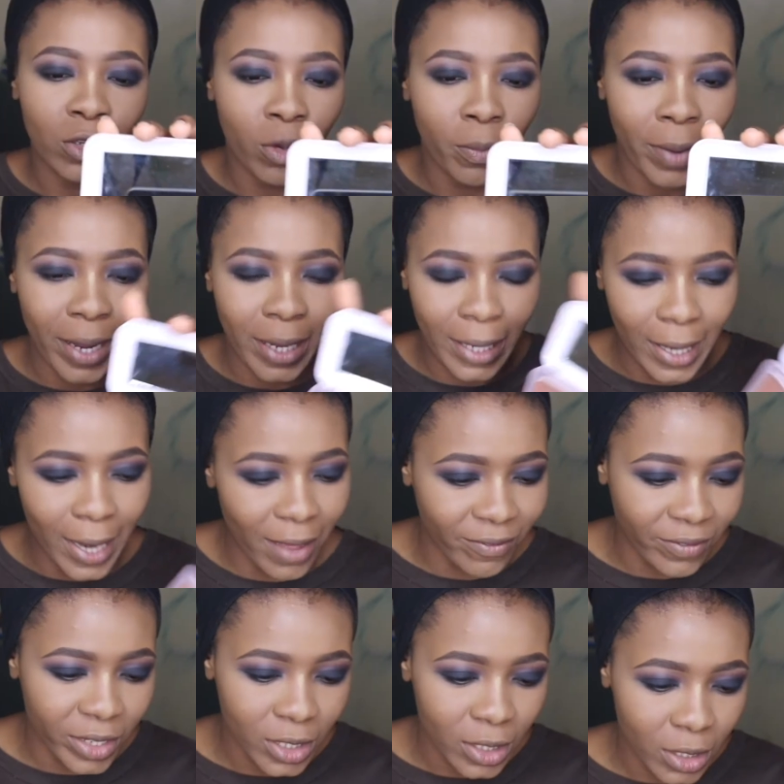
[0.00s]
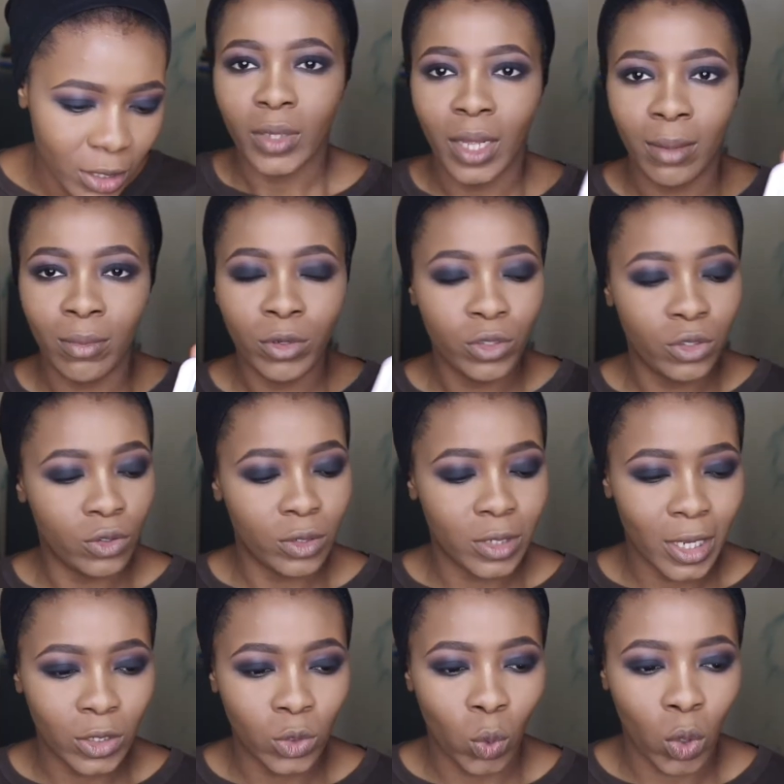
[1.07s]
number 11. I'm going to use
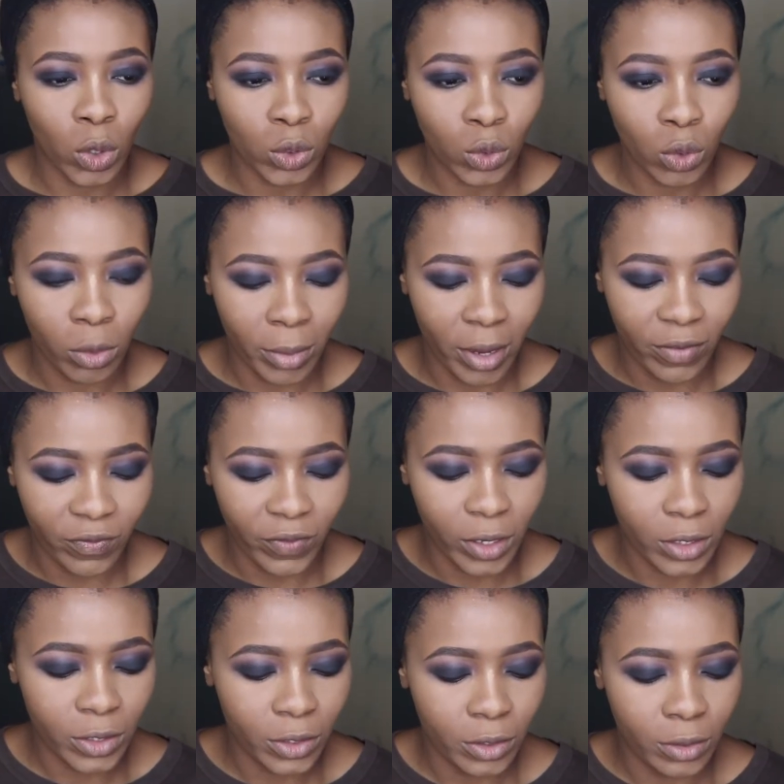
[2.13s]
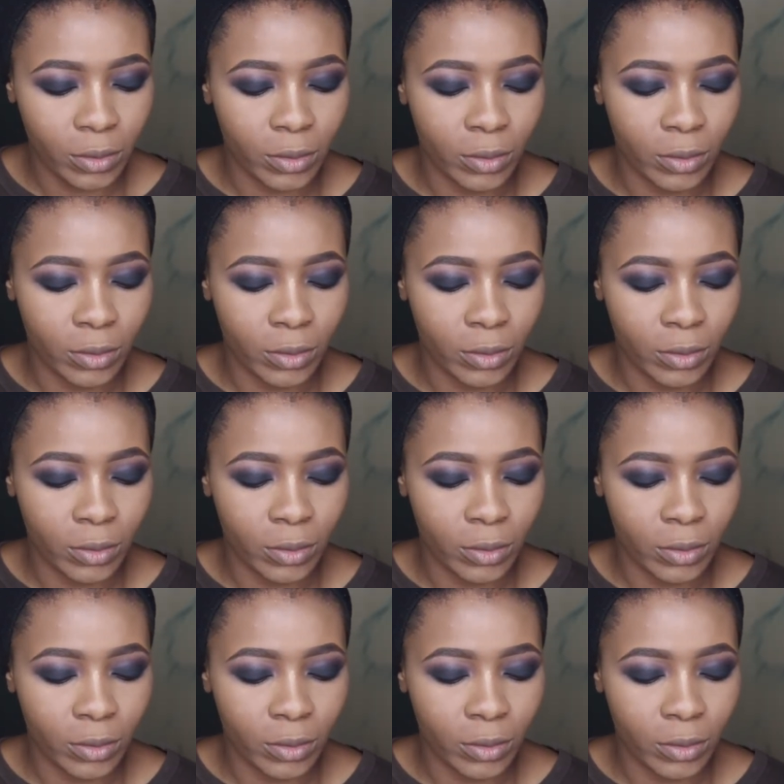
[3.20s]
that to contour my face.